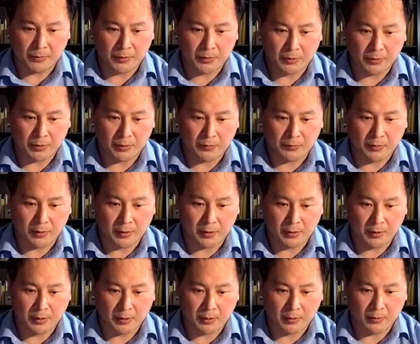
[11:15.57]
If there
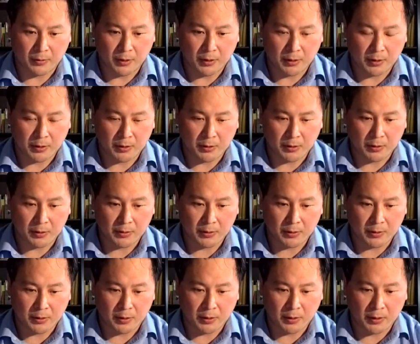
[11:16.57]
are any
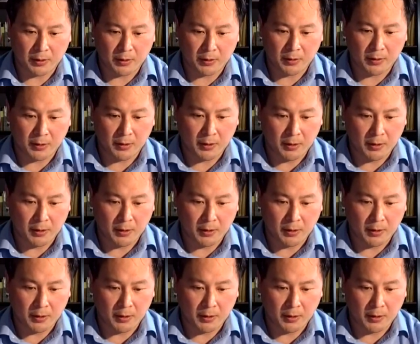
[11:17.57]
questions on